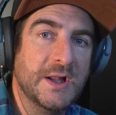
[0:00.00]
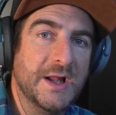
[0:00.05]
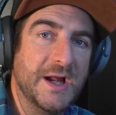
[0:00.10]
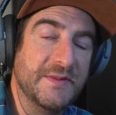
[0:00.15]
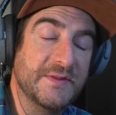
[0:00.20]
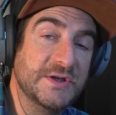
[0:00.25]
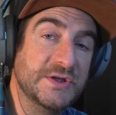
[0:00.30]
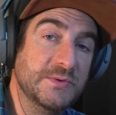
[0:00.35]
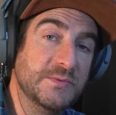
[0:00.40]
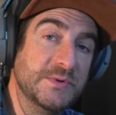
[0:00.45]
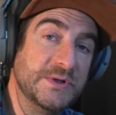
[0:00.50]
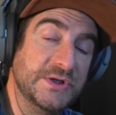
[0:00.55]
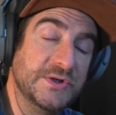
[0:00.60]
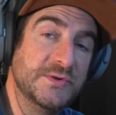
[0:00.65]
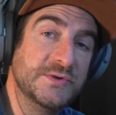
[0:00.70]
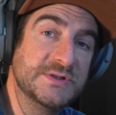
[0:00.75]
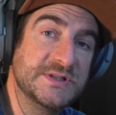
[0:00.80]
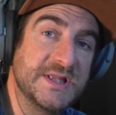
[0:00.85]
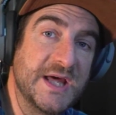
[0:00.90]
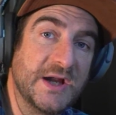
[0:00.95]
and then you would
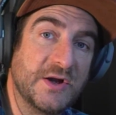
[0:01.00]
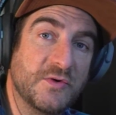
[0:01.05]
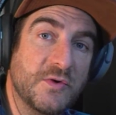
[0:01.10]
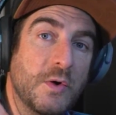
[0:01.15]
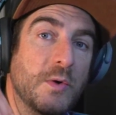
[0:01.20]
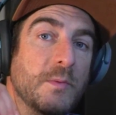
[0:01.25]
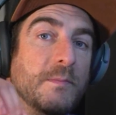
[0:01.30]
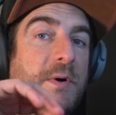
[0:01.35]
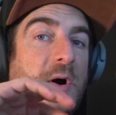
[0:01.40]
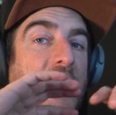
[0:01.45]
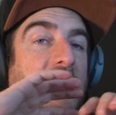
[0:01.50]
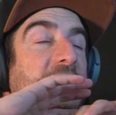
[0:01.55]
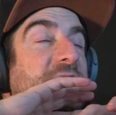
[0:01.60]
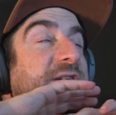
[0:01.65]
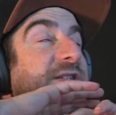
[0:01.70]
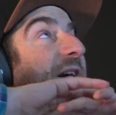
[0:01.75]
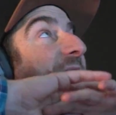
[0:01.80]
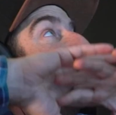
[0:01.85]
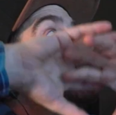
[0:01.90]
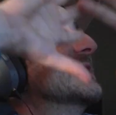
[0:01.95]
use that chrome ball
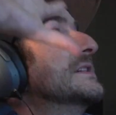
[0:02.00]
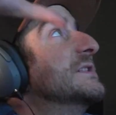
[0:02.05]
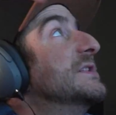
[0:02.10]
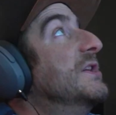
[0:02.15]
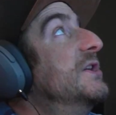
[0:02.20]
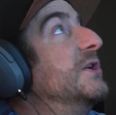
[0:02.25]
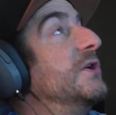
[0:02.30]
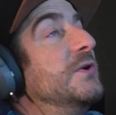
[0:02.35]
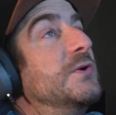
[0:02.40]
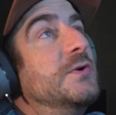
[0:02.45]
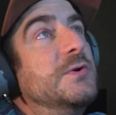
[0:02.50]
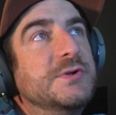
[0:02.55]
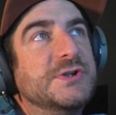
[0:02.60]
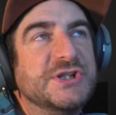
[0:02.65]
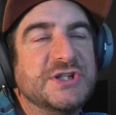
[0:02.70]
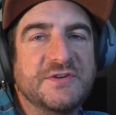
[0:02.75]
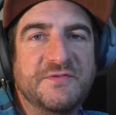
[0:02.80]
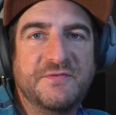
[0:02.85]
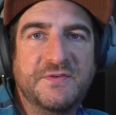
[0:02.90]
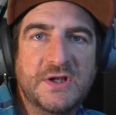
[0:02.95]
as like this huge
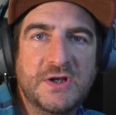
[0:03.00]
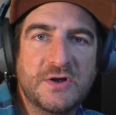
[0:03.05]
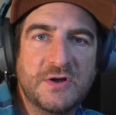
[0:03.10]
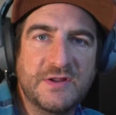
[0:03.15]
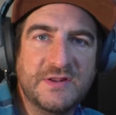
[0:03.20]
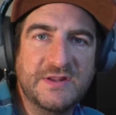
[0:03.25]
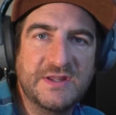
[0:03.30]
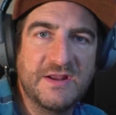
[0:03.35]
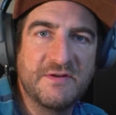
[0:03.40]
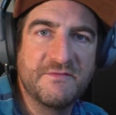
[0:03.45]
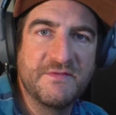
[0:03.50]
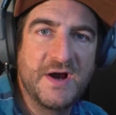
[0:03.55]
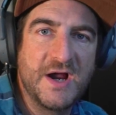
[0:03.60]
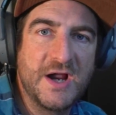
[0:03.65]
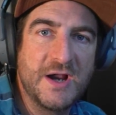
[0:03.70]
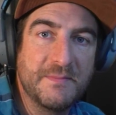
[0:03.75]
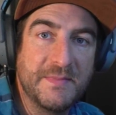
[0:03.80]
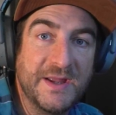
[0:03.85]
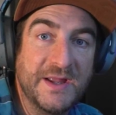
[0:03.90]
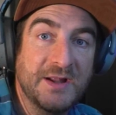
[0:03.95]
sphere in the
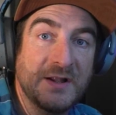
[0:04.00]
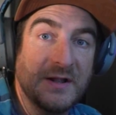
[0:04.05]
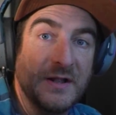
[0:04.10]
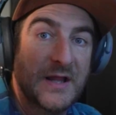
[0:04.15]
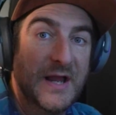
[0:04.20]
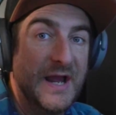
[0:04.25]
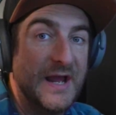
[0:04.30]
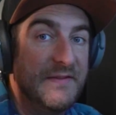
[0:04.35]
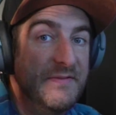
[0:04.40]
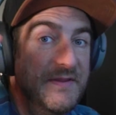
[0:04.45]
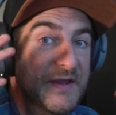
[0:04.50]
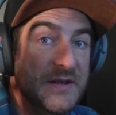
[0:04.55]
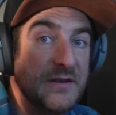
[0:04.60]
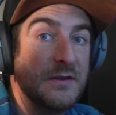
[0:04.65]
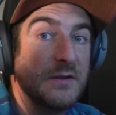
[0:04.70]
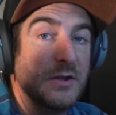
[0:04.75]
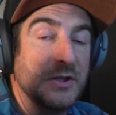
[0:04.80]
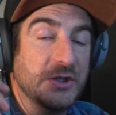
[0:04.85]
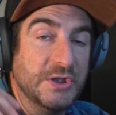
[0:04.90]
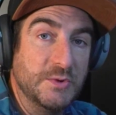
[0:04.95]
environment, and
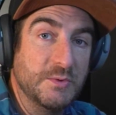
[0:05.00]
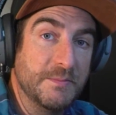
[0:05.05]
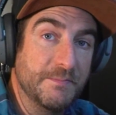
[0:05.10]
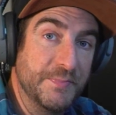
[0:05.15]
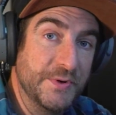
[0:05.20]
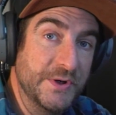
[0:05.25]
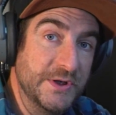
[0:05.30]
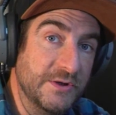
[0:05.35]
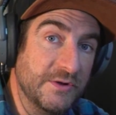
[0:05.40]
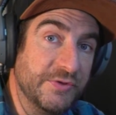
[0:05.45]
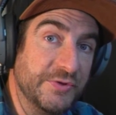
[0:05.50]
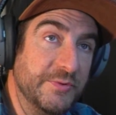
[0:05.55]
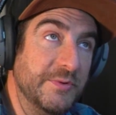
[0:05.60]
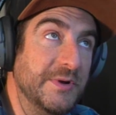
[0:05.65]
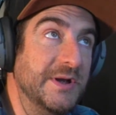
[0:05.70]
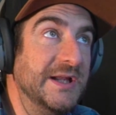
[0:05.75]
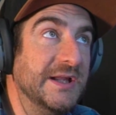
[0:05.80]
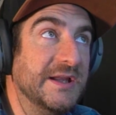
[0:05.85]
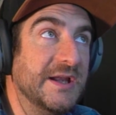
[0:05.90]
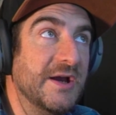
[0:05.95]
then you would put your
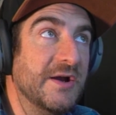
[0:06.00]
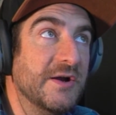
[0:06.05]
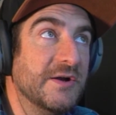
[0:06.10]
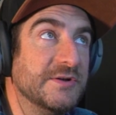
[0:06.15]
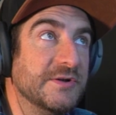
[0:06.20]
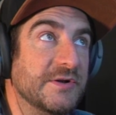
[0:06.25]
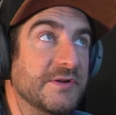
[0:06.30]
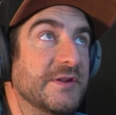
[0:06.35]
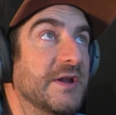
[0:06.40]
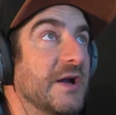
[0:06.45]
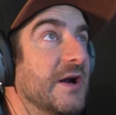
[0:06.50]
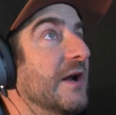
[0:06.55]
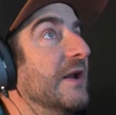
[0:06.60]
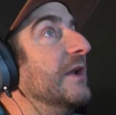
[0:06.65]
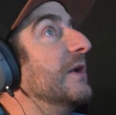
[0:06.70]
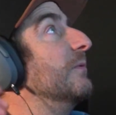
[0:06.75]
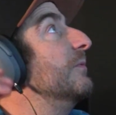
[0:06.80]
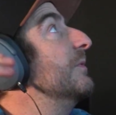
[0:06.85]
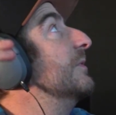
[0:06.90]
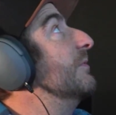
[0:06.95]
3D character in there
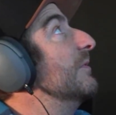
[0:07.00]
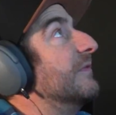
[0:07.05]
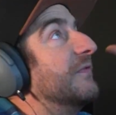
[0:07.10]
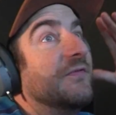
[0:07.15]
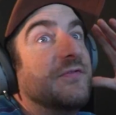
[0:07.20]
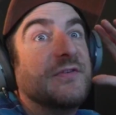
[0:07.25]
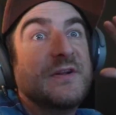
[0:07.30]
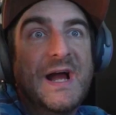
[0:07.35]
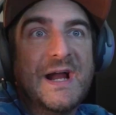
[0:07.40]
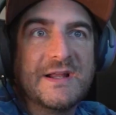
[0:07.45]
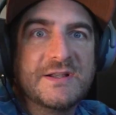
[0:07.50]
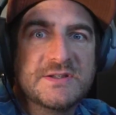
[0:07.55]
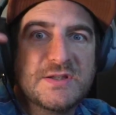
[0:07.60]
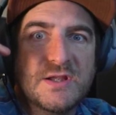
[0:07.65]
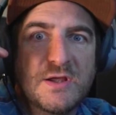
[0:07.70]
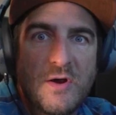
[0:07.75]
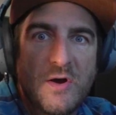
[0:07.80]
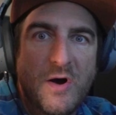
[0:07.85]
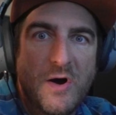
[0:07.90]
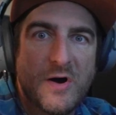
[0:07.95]
and it would reflect
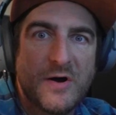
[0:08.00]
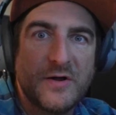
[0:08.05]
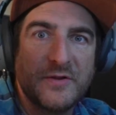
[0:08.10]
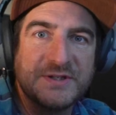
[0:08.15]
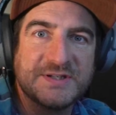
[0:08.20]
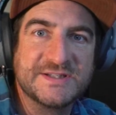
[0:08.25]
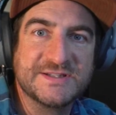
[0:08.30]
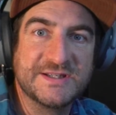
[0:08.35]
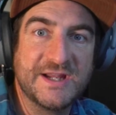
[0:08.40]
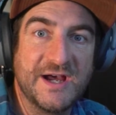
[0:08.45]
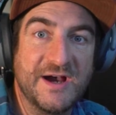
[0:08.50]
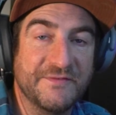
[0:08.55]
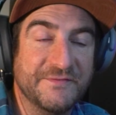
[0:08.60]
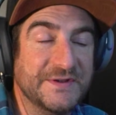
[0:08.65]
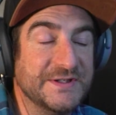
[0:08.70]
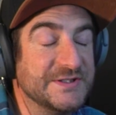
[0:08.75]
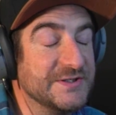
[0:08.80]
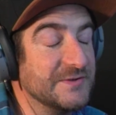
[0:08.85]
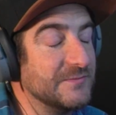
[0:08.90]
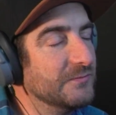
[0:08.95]
all the stuff.
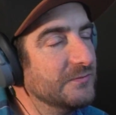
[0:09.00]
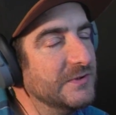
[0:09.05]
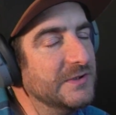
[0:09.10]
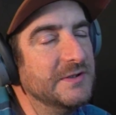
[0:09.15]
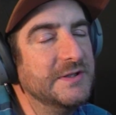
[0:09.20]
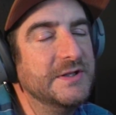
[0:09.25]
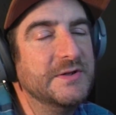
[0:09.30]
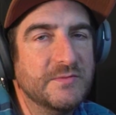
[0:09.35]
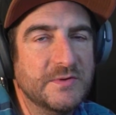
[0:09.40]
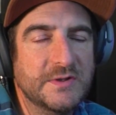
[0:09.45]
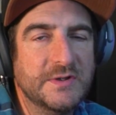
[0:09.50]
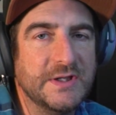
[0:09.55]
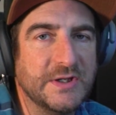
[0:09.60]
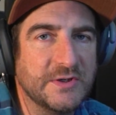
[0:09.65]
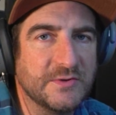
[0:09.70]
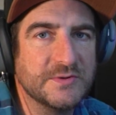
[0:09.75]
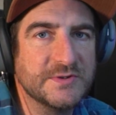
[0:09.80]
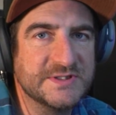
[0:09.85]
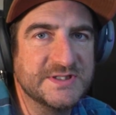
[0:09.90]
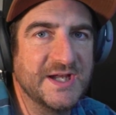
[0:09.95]
It's a really, really
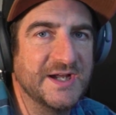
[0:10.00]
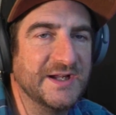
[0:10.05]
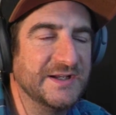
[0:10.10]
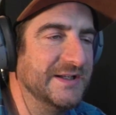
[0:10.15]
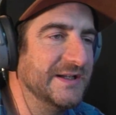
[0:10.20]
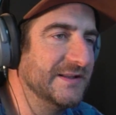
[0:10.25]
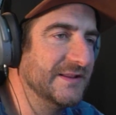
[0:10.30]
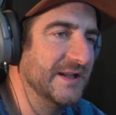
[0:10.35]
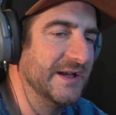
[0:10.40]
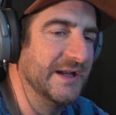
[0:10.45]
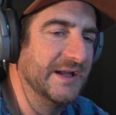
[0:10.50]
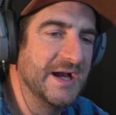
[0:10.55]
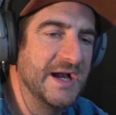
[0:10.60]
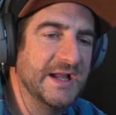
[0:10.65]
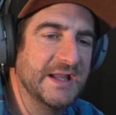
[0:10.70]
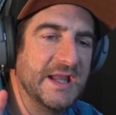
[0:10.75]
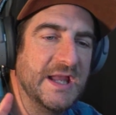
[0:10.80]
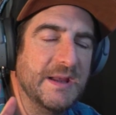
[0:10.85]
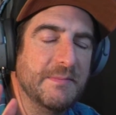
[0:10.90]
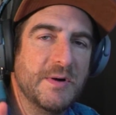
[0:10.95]
cool technique that a guy
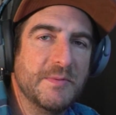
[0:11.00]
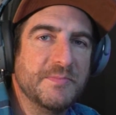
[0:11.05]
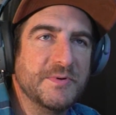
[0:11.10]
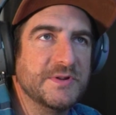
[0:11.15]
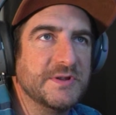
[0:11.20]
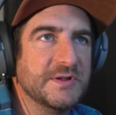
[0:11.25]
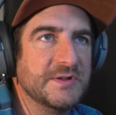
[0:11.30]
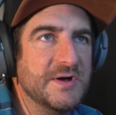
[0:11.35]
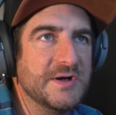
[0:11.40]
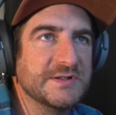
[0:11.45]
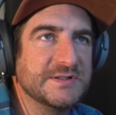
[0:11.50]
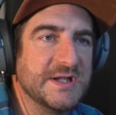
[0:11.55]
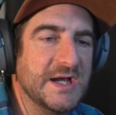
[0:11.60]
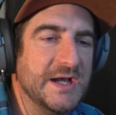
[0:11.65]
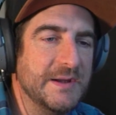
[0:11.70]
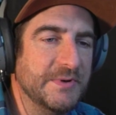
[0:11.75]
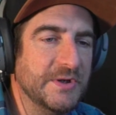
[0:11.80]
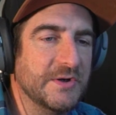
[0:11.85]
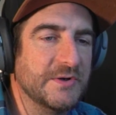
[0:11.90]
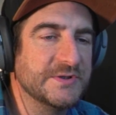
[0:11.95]
came up with a long
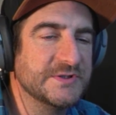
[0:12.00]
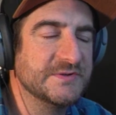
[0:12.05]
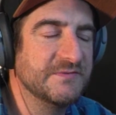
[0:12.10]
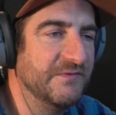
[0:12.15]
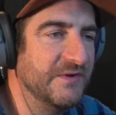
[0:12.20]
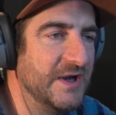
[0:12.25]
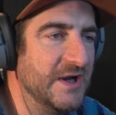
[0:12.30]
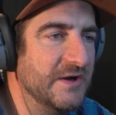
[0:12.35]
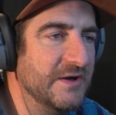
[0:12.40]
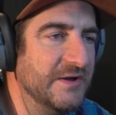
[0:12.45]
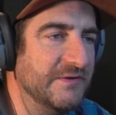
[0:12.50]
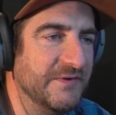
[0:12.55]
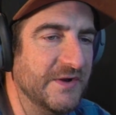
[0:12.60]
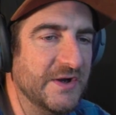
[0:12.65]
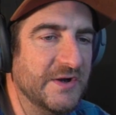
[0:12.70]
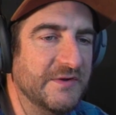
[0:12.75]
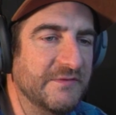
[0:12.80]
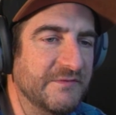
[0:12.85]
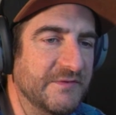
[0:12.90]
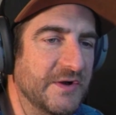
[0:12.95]
time ago. It's very,
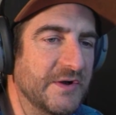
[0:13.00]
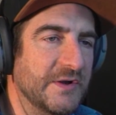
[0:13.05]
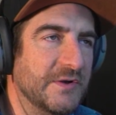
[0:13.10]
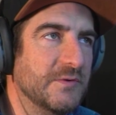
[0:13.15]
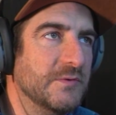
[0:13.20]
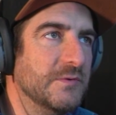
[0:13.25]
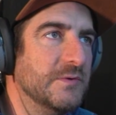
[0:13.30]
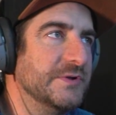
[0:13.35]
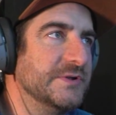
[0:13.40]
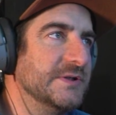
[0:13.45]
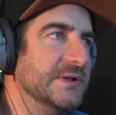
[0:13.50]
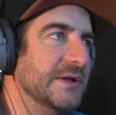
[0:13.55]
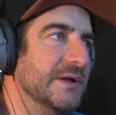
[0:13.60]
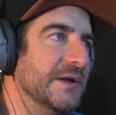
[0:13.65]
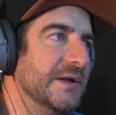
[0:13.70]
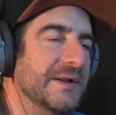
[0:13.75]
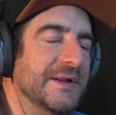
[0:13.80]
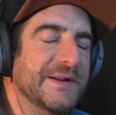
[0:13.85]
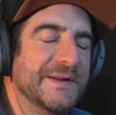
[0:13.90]
very, very cool to